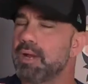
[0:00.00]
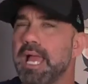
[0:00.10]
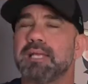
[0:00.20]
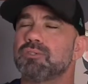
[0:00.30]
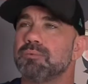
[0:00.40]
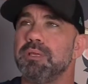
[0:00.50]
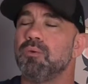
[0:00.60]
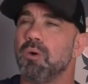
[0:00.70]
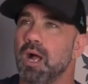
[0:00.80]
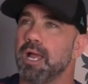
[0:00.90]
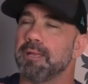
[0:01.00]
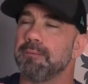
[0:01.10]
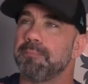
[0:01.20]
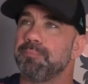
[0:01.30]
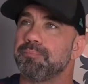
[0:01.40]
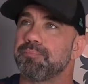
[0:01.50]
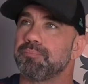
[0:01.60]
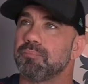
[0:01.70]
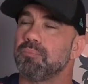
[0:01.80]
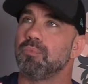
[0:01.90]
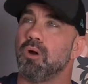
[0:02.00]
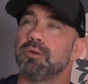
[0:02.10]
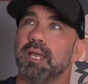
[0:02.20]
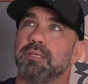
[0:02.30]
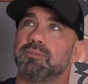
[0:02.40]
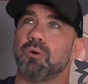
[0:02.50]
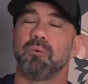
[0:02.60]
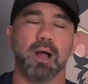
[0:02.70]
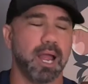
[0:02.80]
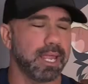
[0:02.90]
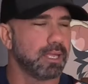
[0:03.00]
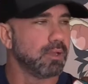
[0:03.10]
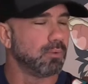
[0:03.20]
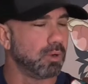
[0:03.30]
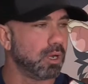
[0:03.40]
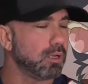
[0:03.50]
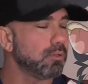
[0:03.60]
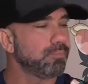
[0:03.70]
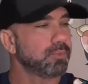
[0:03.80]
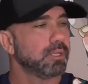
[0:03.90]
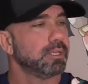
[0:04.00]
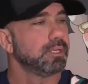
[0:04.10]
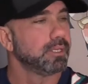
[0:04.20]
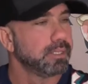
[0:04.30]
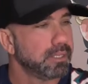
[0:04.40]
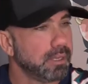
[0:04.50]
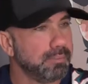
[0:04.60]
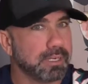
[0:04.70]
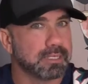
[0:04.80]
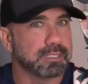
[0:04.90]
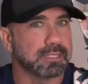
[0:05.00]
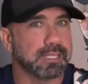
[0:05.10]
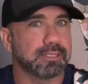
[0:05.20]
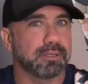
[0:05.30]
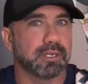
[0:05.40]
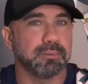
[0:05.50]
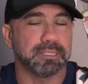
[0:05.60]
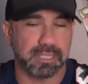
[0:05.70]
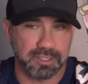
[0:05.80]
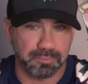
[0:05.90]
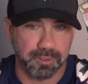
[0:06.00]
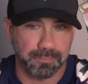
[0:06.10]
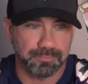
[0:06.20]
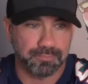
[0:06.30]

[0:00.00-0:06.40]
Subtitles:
ask me why. Okay, so why? Well, because I think they're going to be desperate.